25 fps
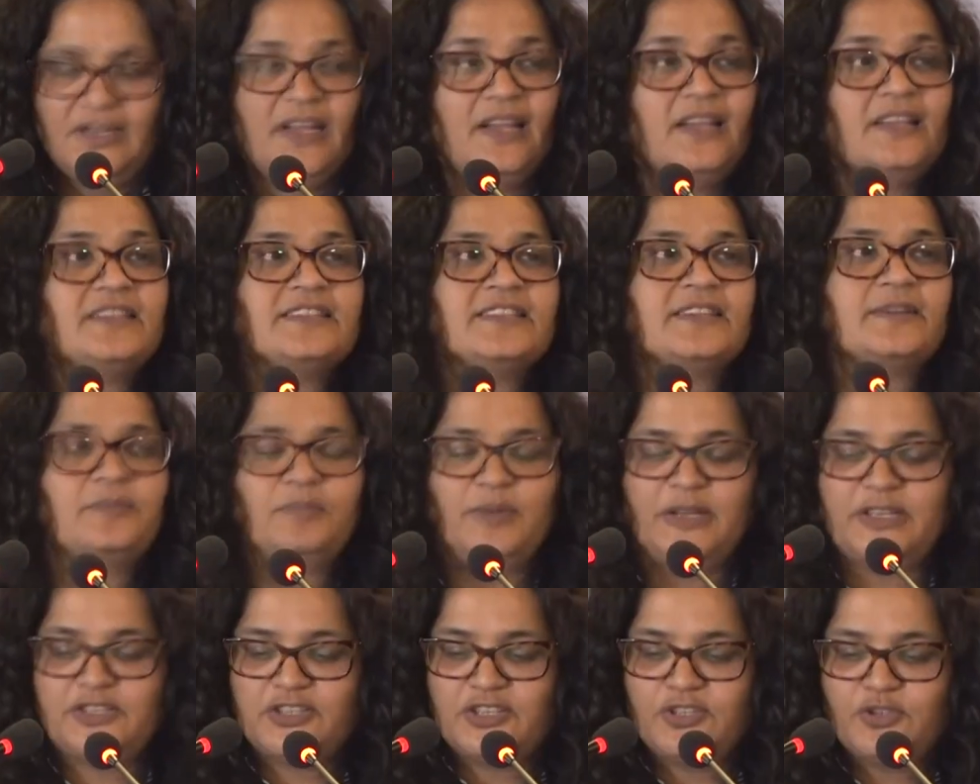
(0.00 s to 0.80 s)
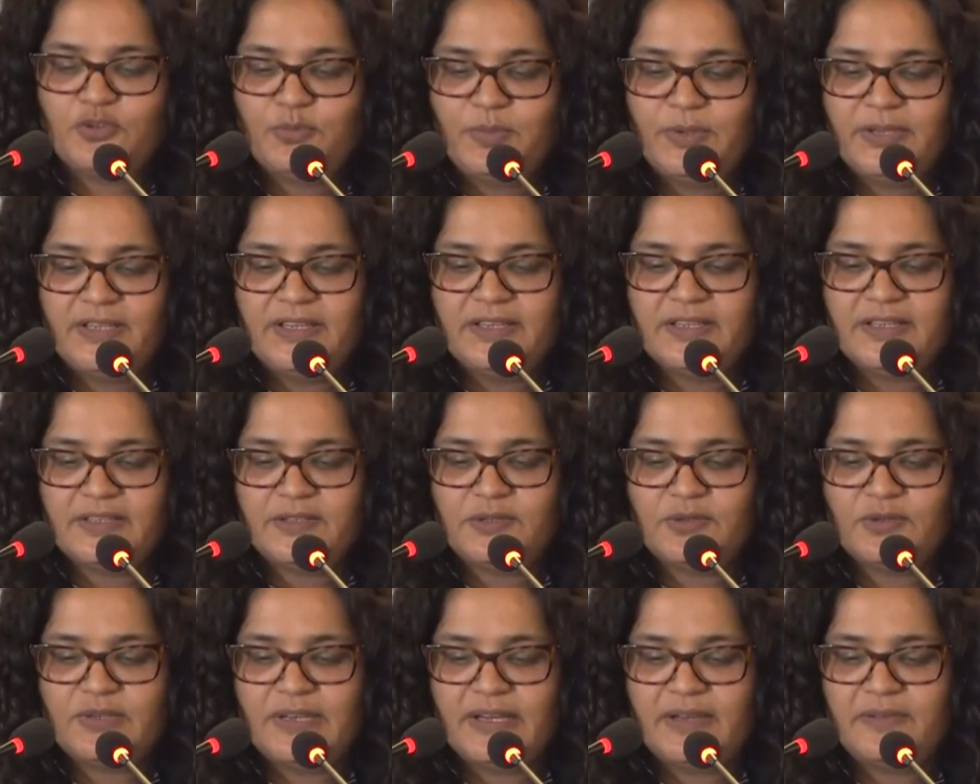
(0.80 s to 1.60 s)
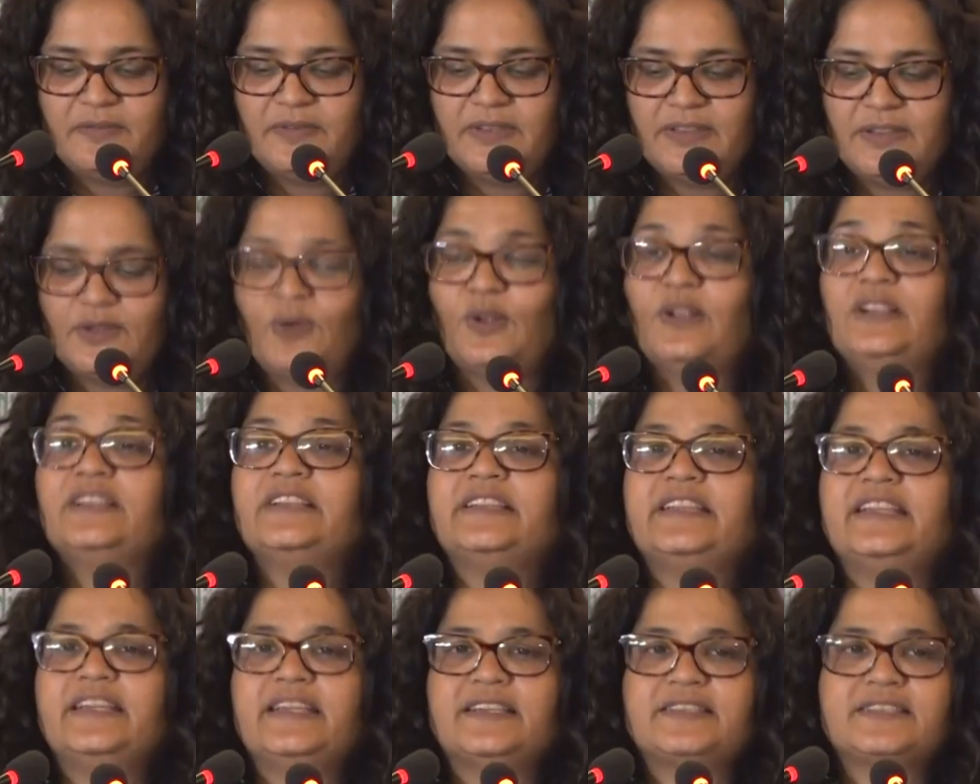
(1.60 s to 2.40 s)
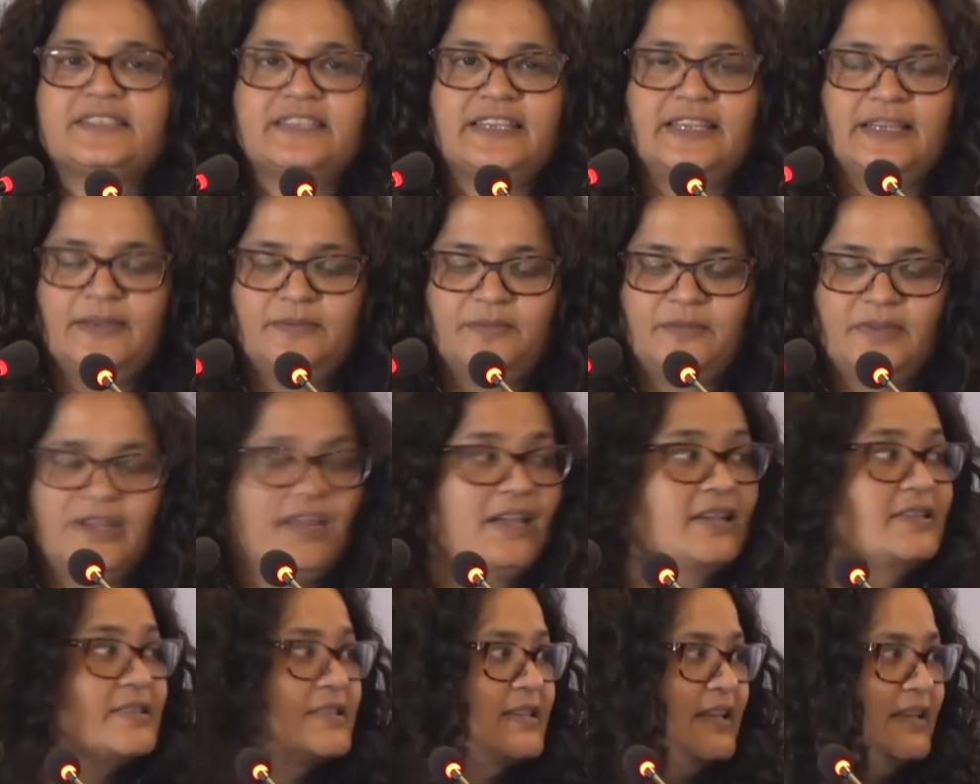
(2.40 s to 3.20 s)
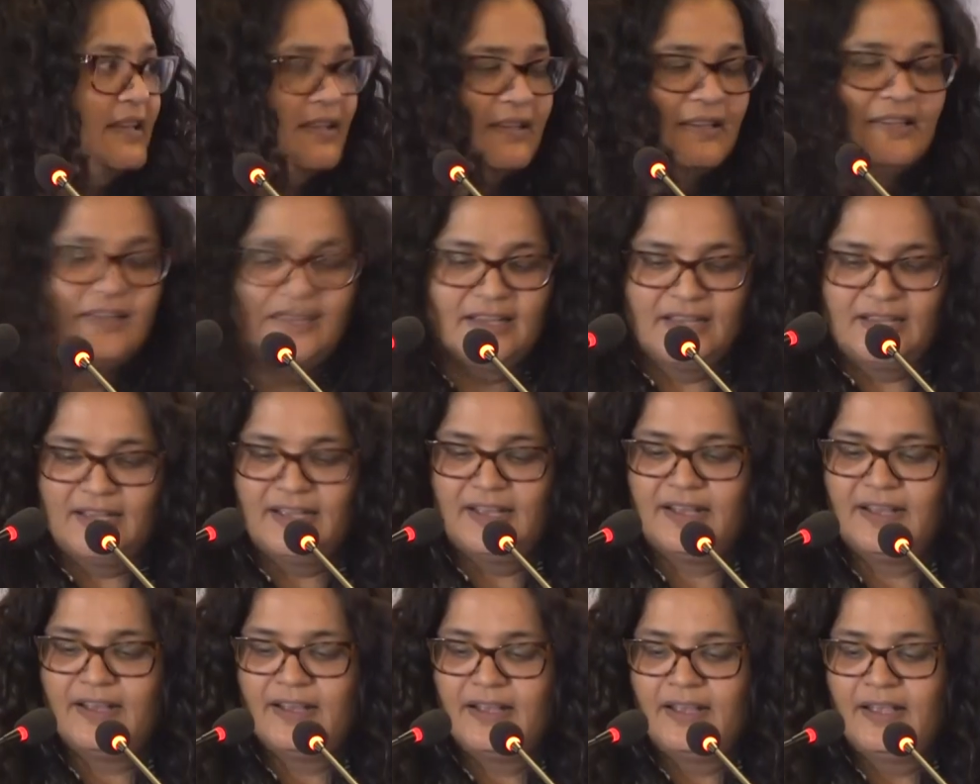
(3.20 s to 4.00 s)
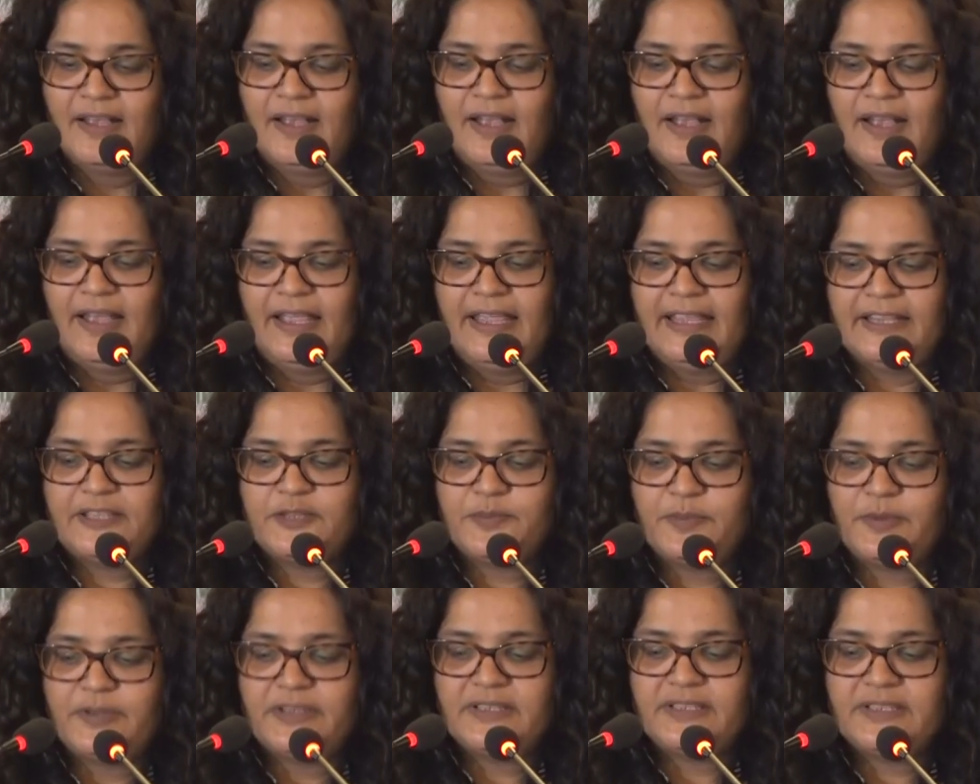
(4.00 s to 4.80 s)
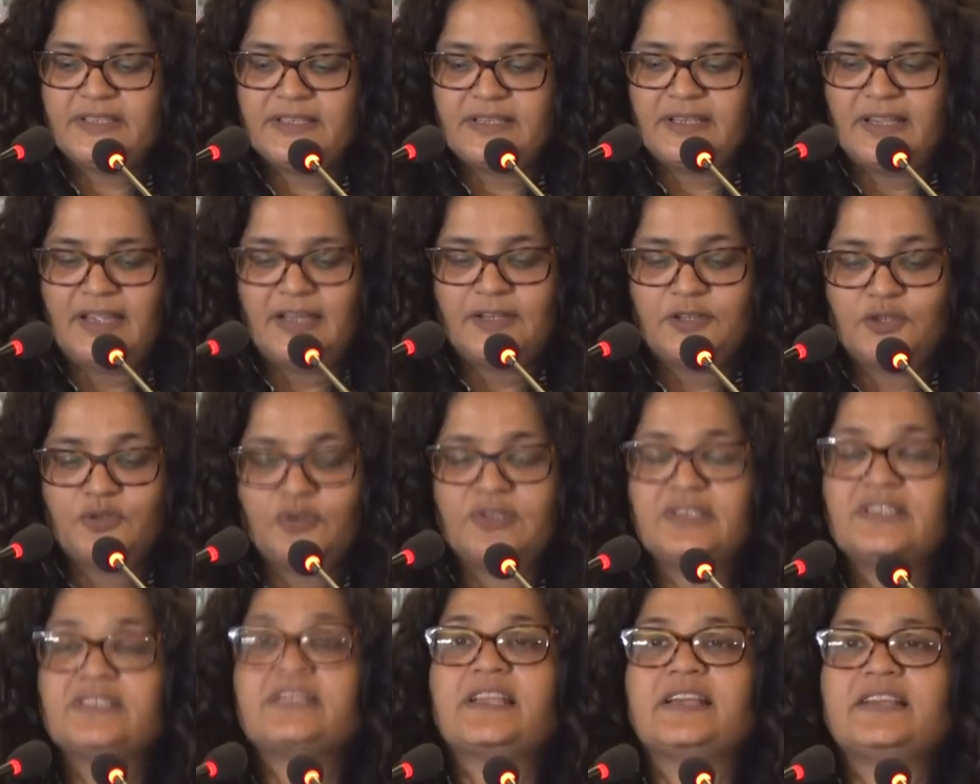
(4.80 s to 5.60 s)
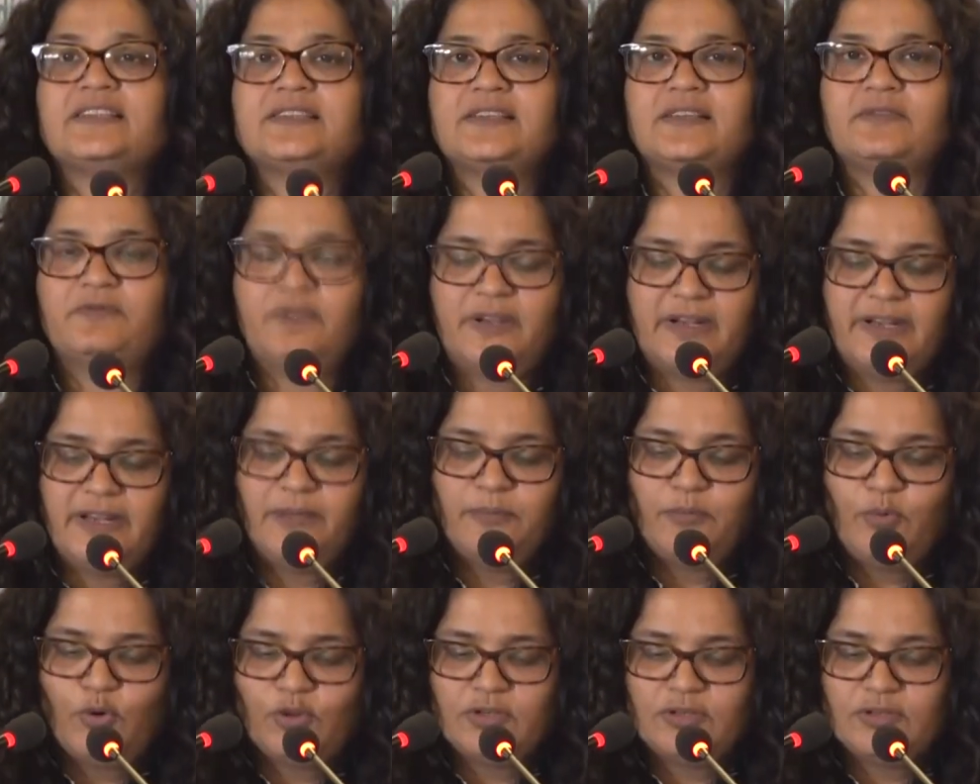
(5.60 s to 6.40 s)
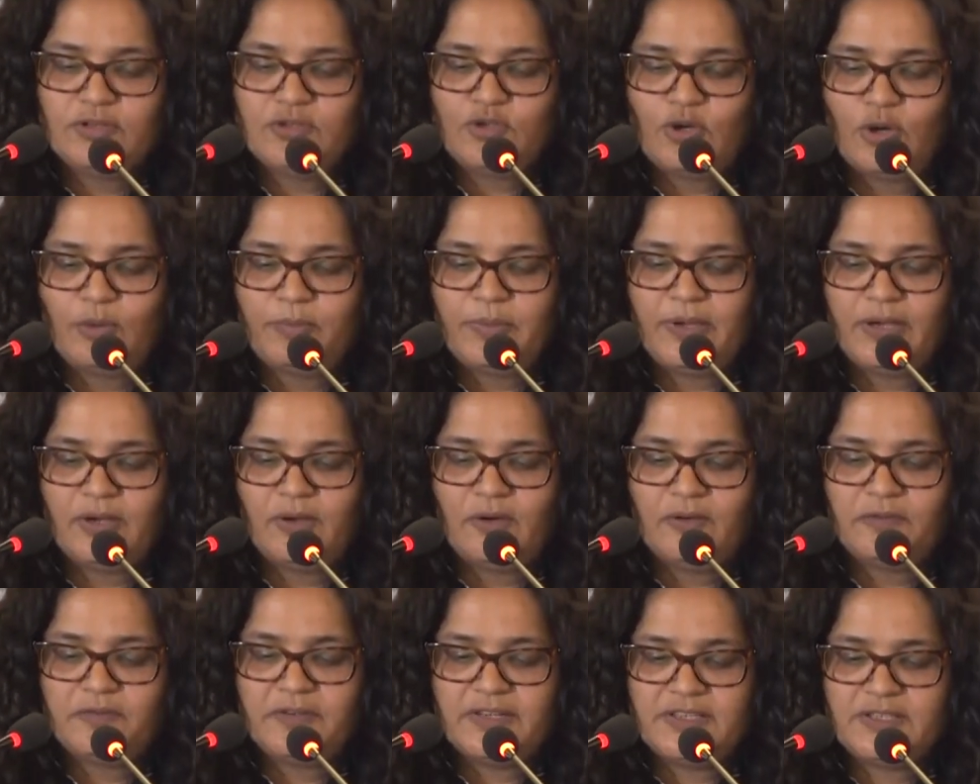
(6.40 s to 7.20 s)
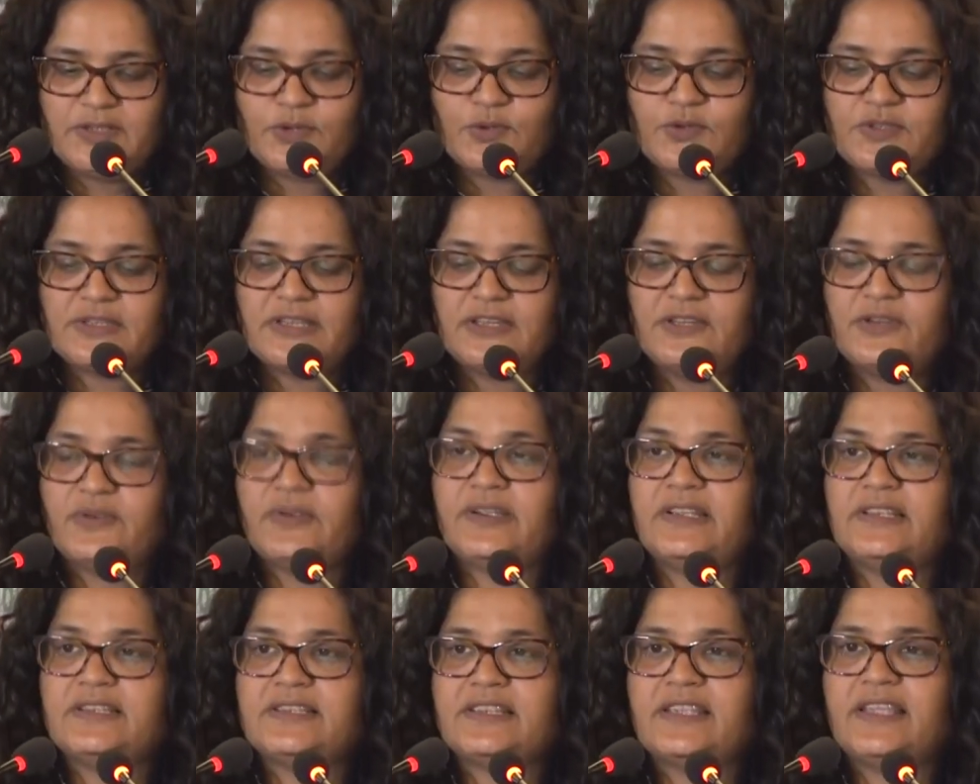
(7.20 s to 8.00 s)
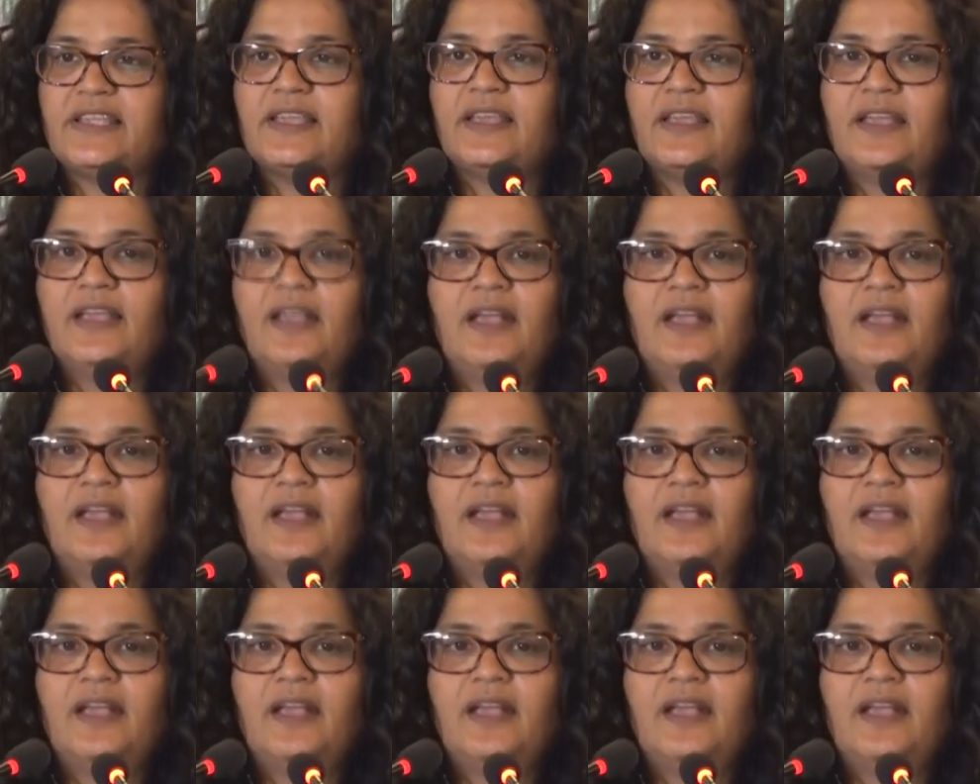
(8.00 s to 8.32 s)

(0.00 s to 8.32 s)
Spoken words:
It's a pleasure to be here today with all the esteemed guests and experts to discuss a very important topic of resource adequacy.